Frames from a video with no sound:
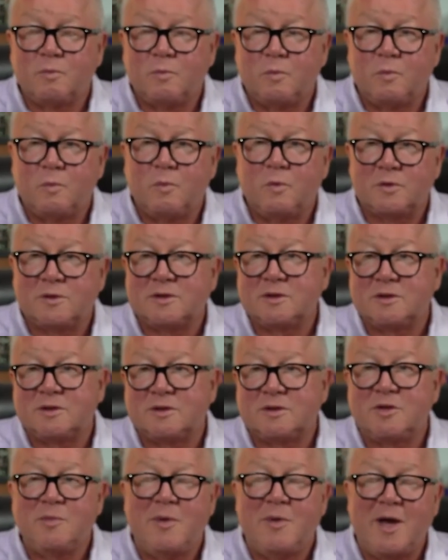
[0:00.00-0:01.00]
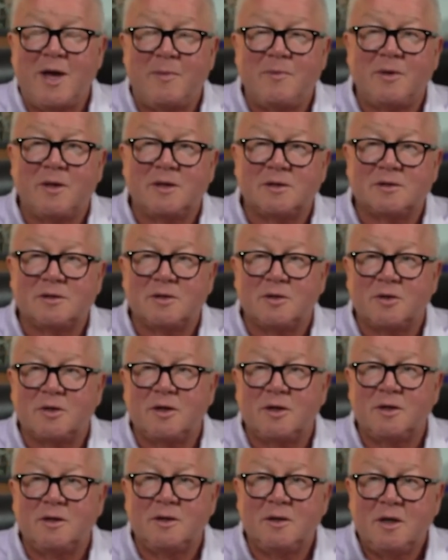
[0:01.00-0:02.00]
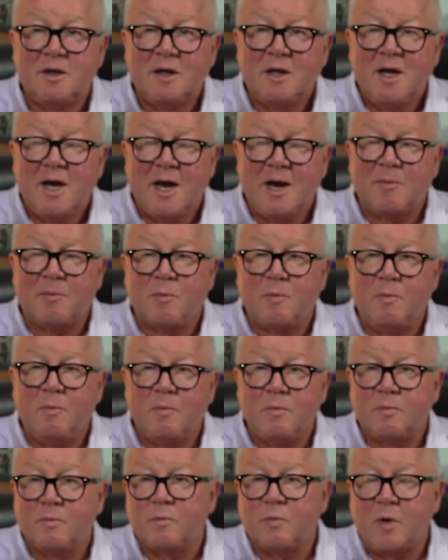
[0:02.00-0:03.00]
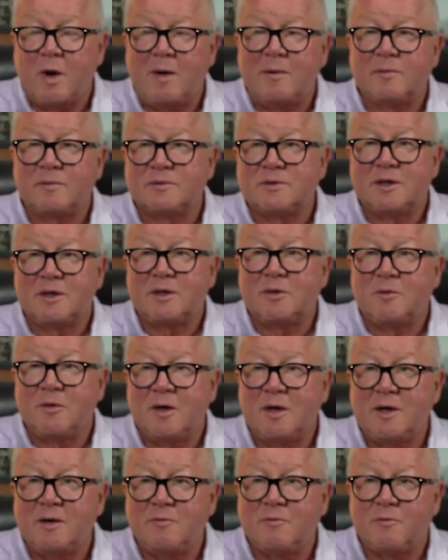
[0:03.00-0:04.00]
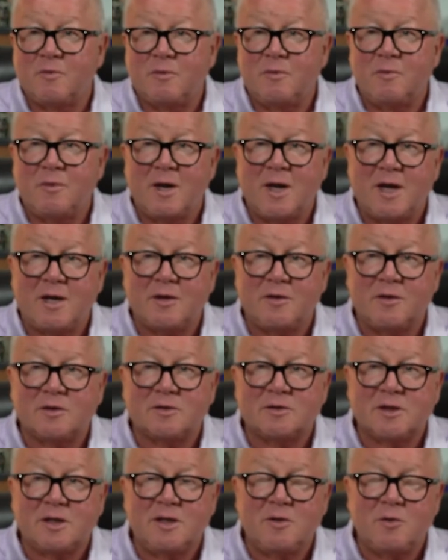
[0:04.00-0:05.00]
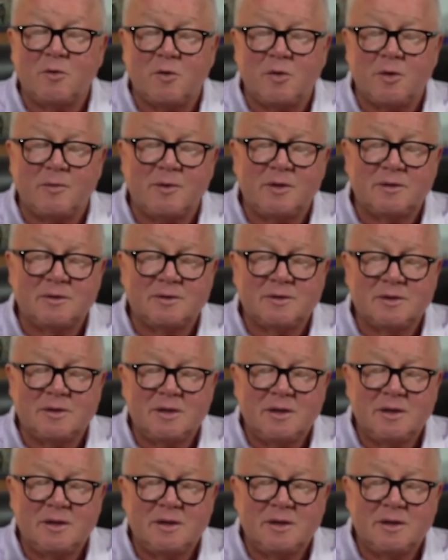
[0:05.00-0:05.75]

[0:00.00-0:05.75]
Which is too bad, because they're going to have problems anyway from lack of those key hormones.